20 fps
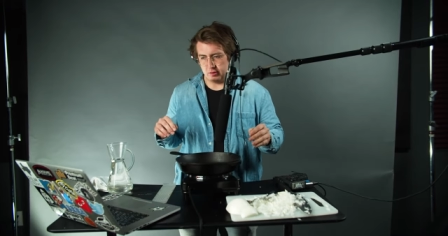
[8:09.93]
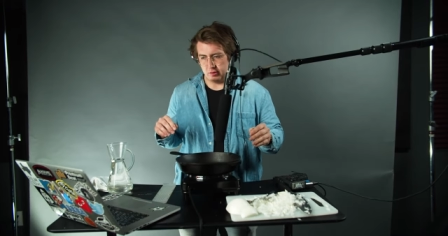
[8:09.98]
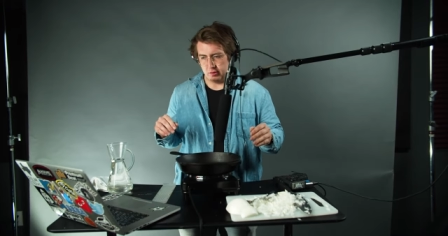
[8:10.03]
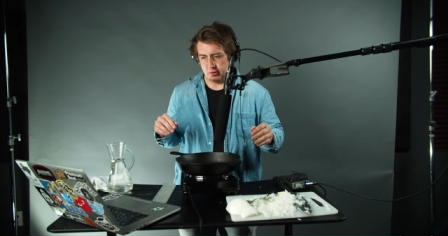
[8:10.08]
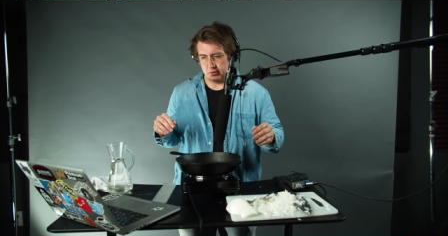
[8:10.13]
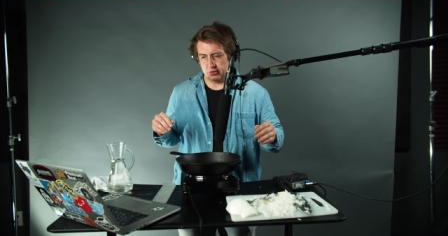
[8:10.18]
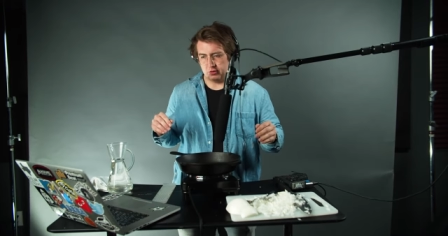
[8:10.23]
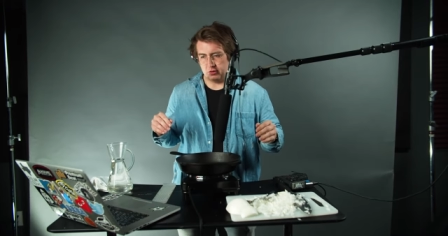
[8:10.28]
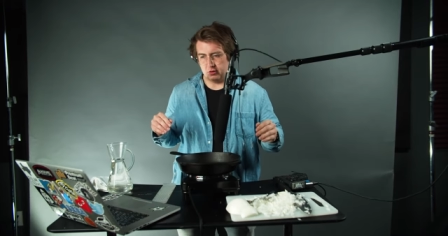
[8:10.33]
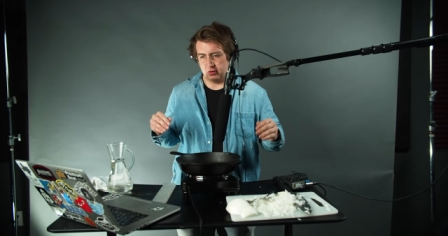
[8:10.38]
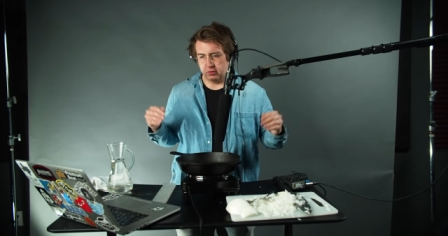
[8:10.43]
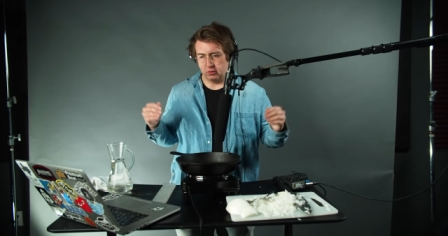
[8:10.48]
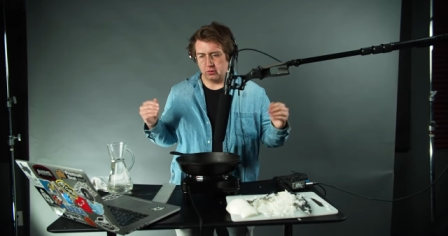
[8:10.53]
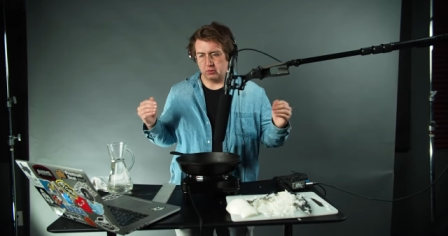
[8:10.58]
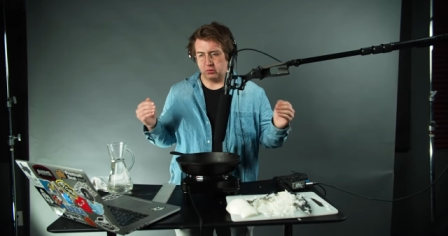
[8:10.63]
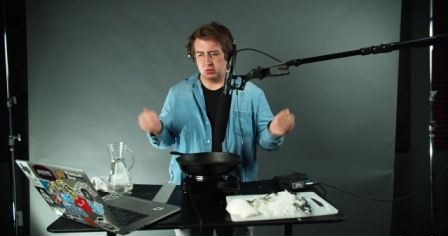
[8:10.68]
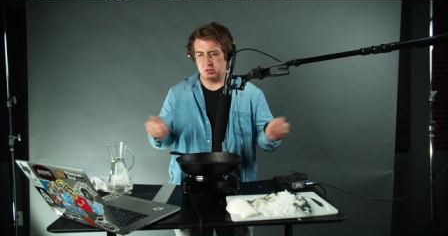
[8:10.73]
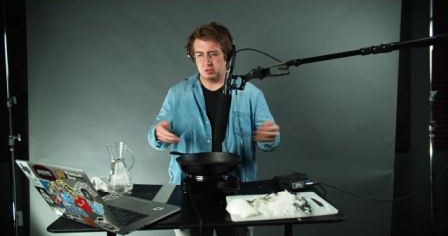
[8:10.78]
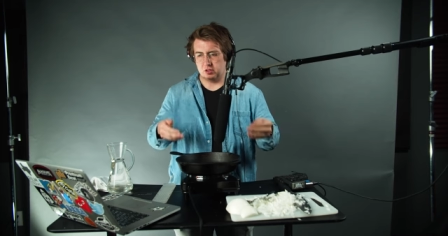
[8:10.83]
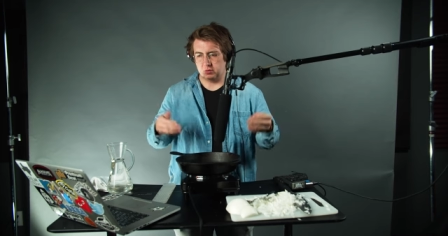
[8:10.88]
there's
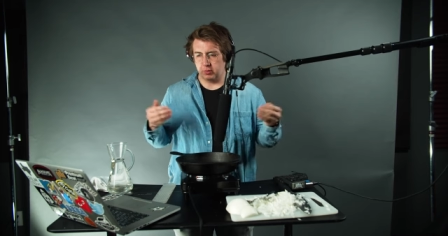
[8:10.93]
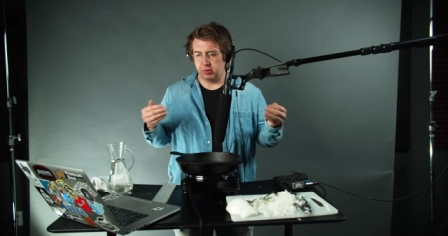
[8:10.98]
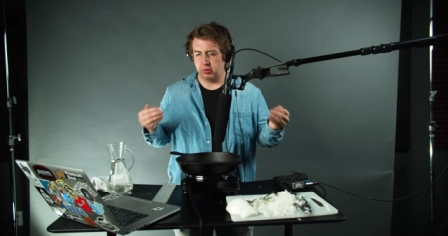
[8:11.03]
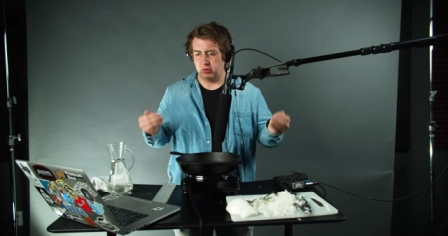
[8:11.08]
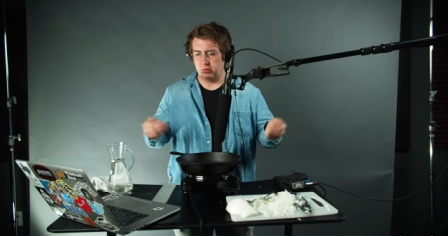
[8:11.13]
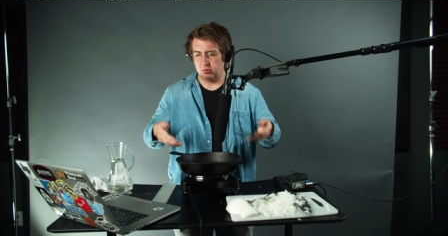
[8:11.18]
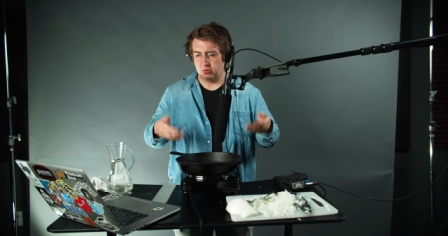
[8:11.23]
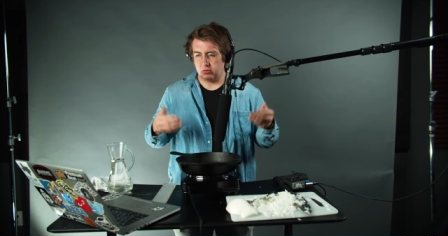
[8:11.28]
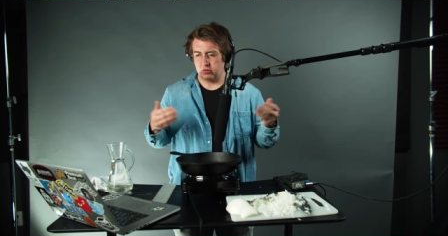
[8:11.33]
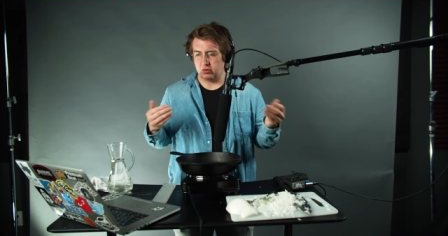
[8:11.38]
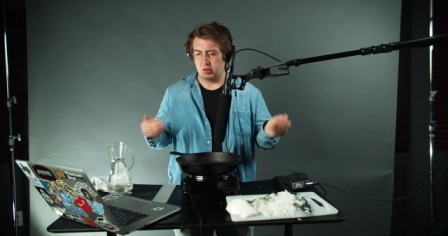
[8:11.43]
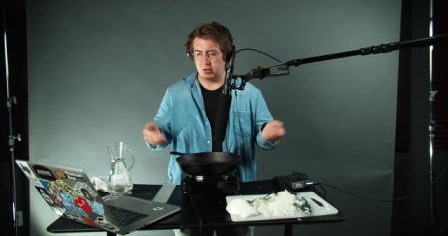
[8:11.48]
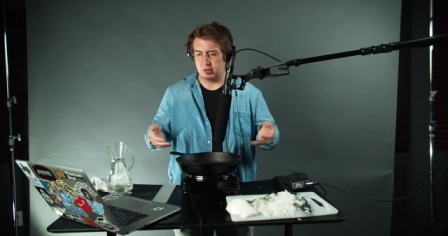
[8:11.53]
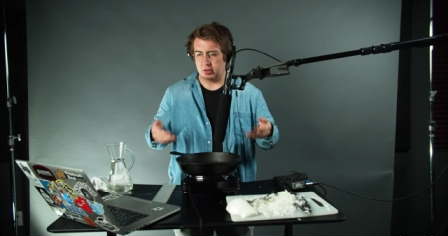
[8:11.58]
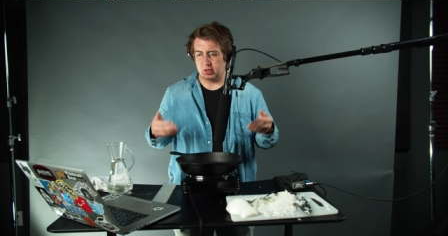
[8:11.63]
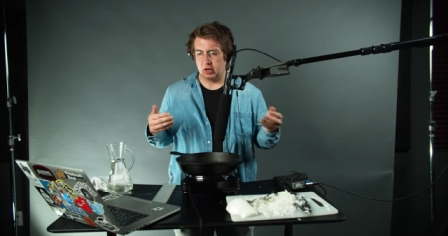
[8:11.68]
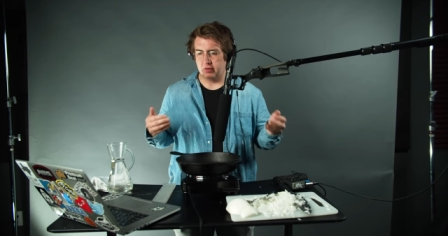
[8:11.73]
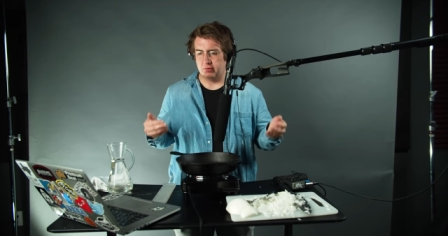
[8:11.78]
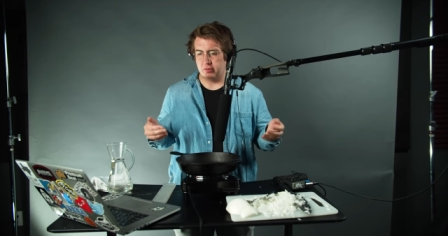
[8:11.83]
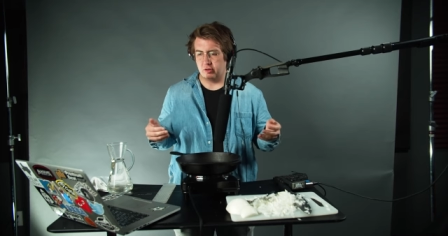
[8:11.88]
two spoons, uh,
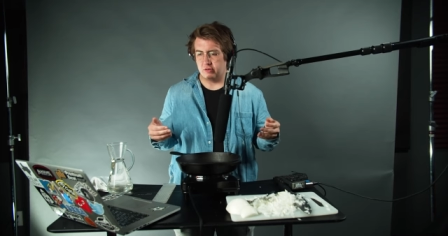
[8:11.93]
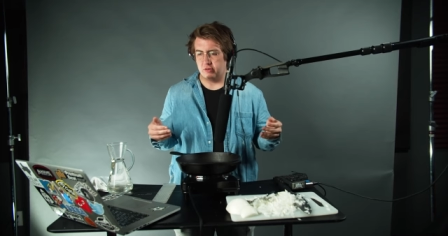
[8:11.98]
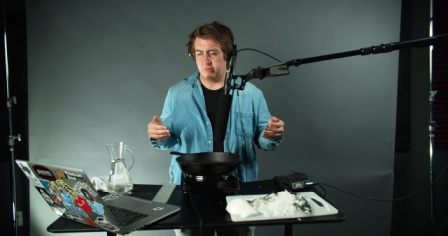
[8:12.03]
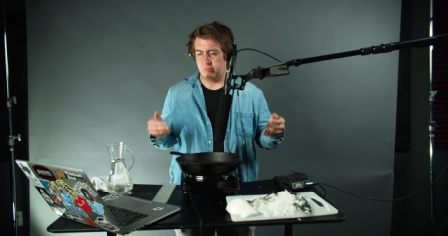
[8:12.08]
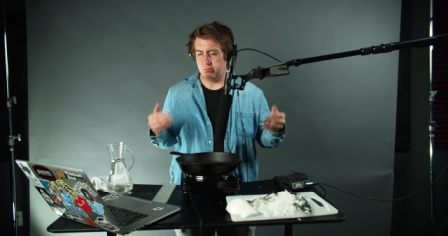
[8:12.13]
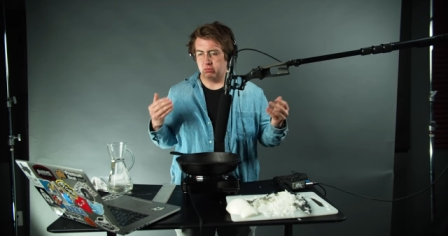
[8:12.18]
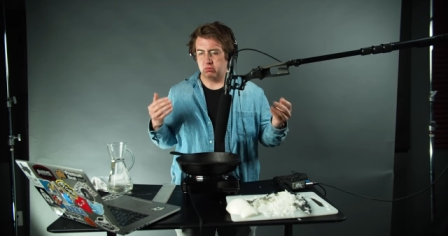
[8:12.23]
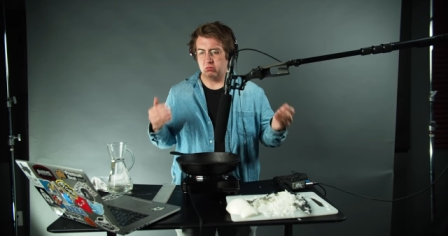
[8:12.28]
kind of just